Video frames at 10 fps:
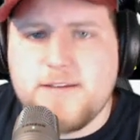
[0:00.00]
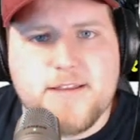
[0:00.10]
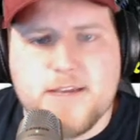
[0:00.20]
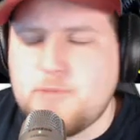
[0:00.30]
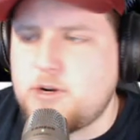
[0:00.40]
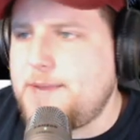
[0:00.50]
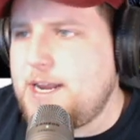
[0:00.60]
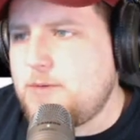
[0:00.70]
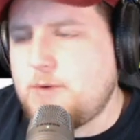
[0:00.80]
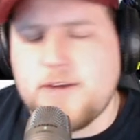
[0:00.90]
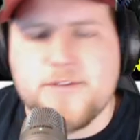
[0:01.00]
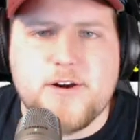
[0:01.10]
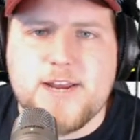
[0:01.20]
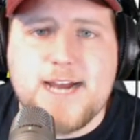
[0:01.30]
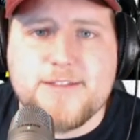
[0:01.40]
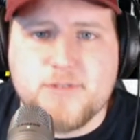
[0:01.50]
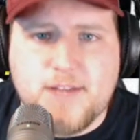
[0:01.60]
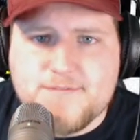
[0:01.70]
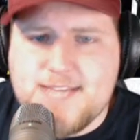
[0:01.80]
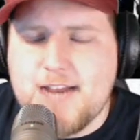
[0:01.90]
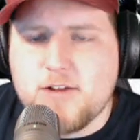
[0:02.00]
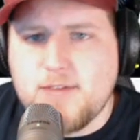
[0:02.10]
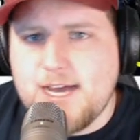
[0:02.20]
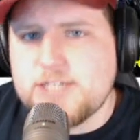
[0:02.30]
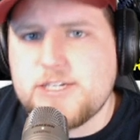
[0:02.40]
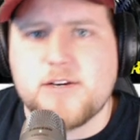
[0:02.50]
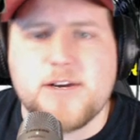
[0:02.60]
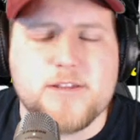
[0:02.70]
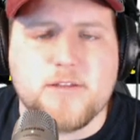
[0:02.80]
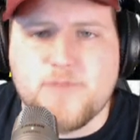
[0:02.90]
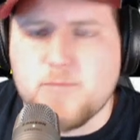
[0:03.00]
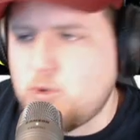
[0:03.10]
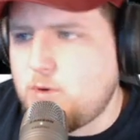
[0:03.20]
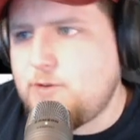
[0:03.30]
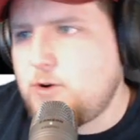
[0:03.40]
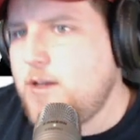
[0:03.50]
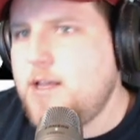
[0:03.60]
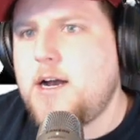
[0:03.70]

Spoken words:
They can put him anywhere. They already got their left tackle last year from Louisville.